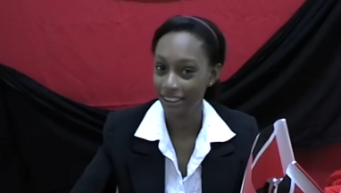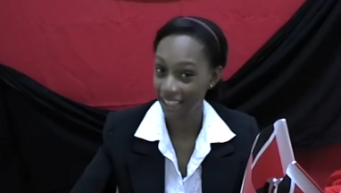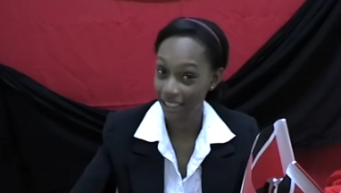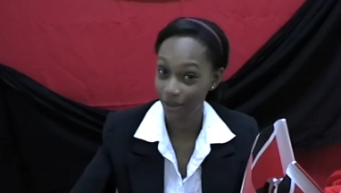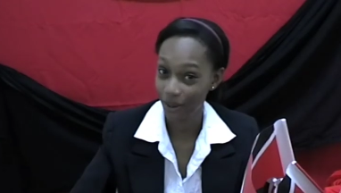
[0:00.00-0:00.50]

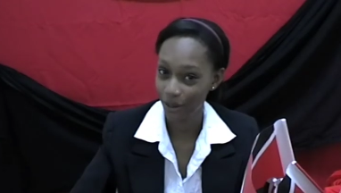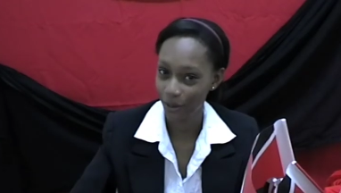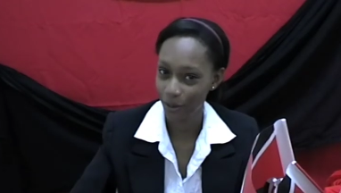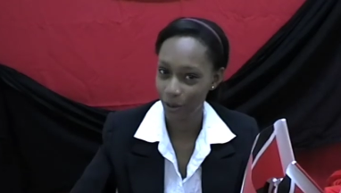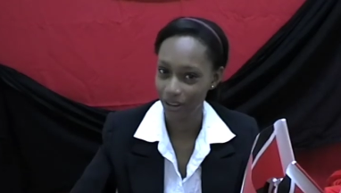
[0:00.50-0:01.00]
daily weather
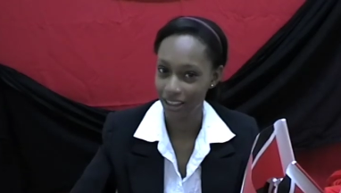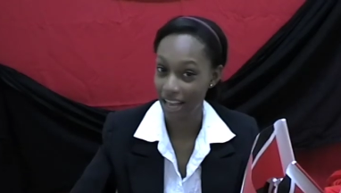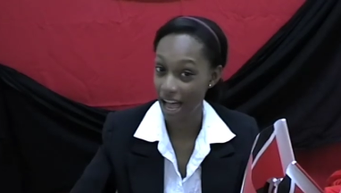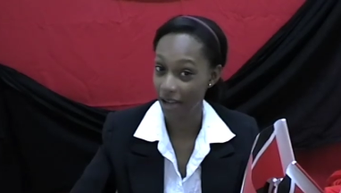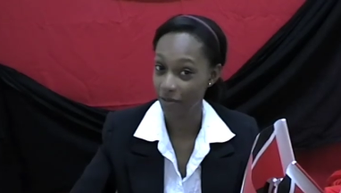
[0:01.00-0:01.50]
report
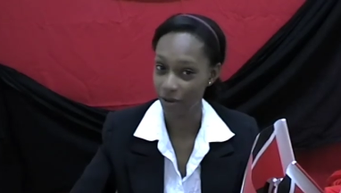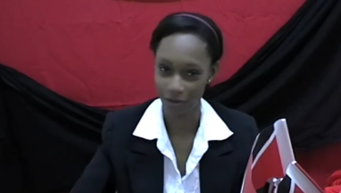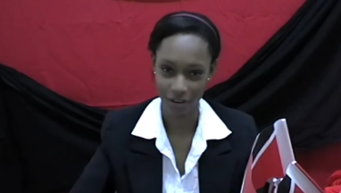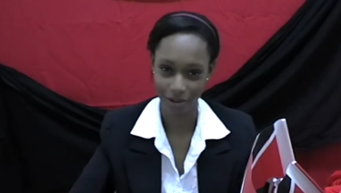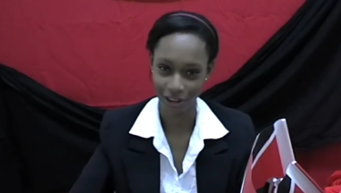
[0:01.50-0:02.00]
live from
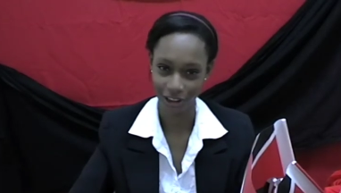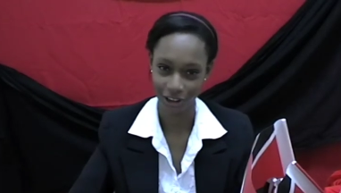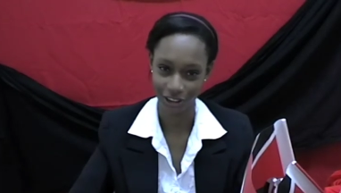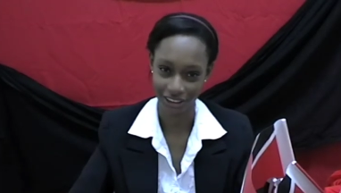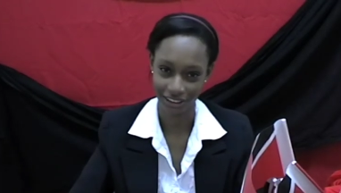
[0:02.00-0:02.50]
Frederick
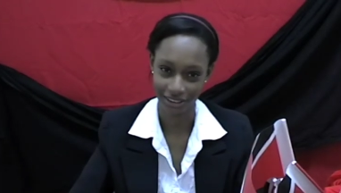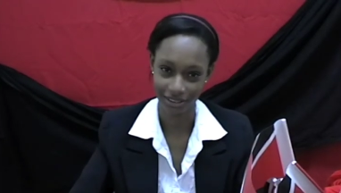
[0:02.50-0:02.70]
Street.